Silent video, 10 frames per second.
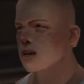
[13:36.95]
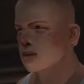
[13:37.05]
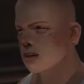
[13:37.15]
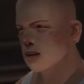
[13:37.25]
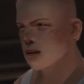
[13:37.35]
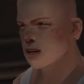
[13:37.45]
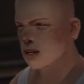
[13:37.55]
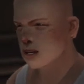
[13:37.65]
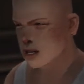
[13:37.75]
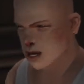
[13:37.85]
idea.
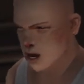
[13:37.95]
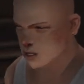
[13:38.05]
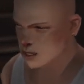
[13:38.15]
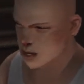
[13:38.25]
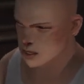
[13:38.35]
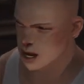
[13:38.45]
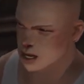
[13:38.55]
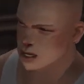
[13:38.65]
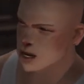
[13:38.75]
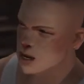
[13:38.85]
Now, about
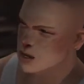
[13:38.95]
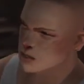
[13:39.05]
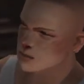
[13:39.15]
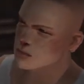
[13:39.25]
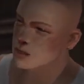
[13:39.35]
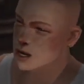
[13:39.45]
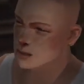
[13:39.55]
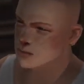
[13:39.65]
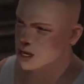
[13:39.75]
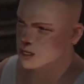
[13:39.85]
that letter to
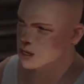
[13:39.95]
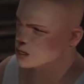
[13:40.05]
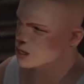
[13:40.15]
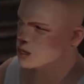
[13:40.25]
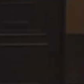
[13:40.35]
my mother.